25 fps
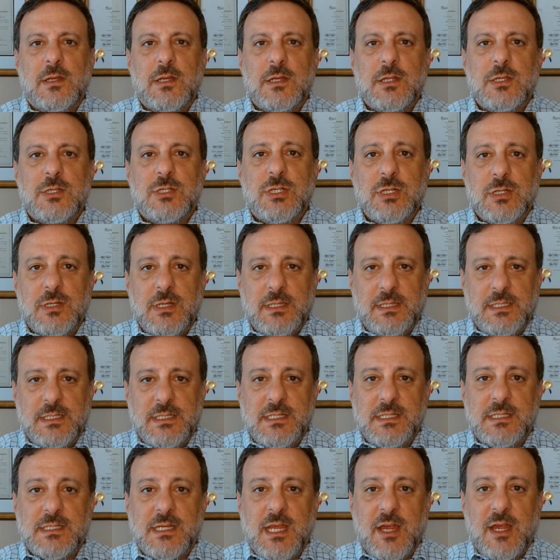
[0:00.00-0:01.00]
During the
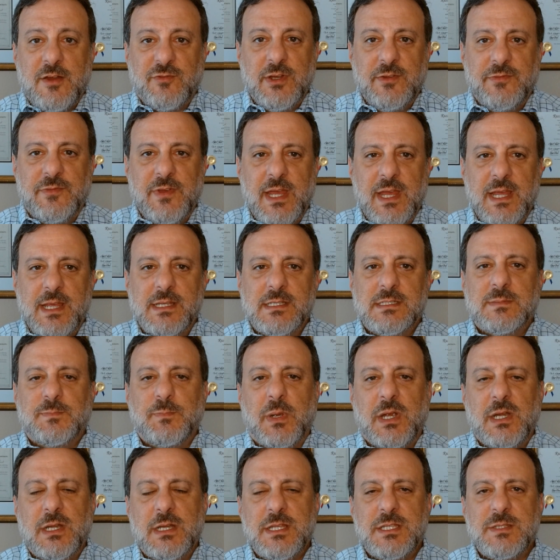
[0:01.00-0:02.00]
discovery phase,
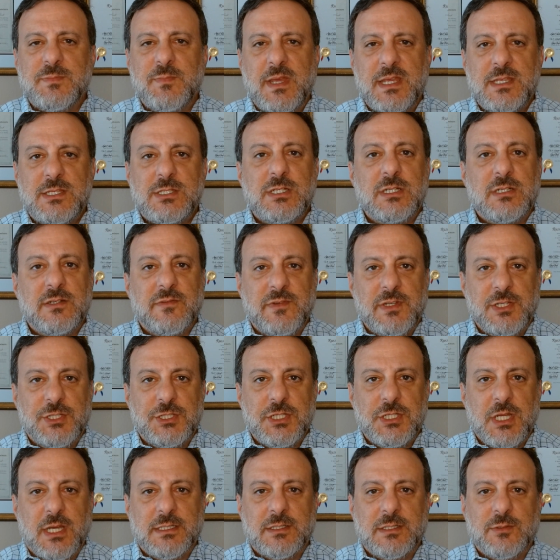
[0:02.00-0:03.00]
parties may serve each
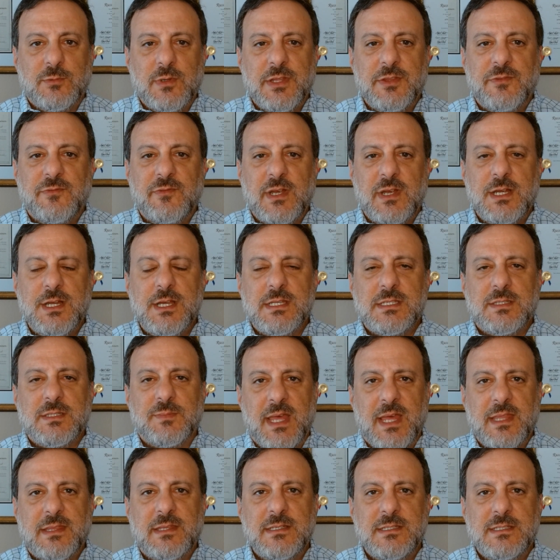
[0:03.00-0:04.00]
other with various
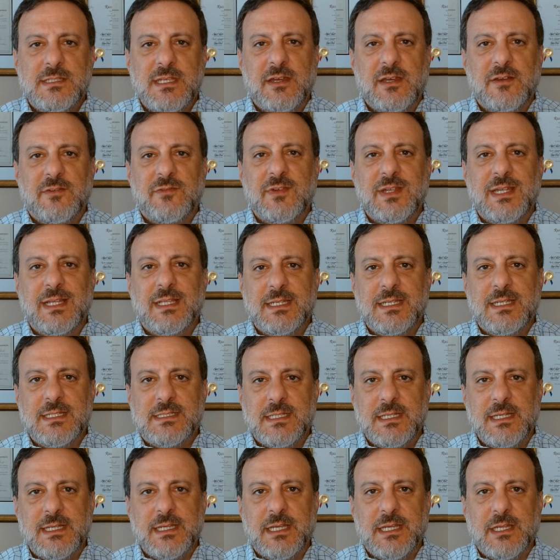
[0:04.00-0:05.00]
methods of
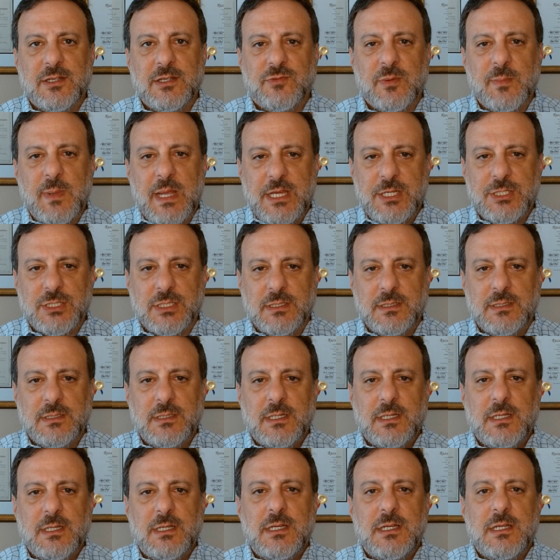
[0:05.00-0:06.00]
eliciting information.
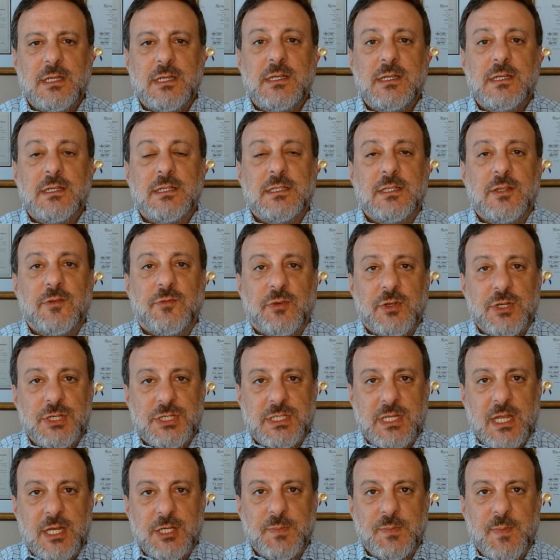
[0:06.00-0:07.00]
The first
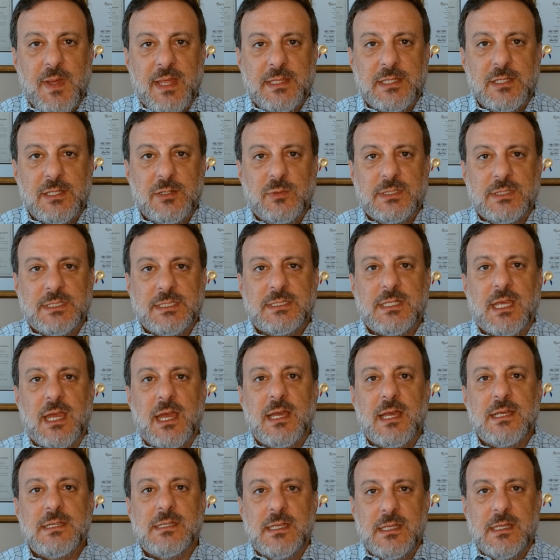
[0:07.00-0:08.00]
such method we'll
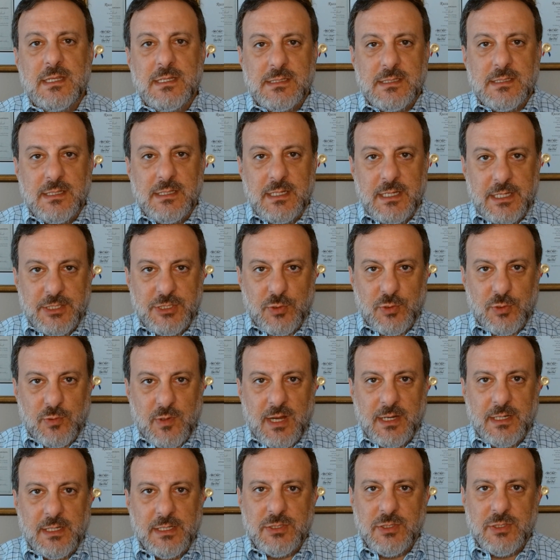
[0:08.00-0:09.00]
discuss is
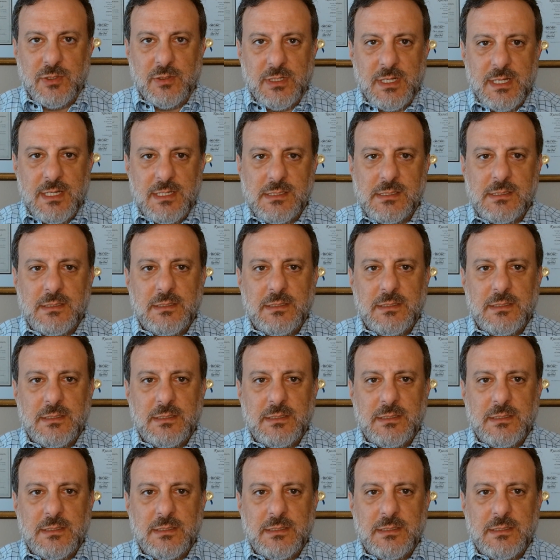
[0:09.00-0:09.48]
interrogatories.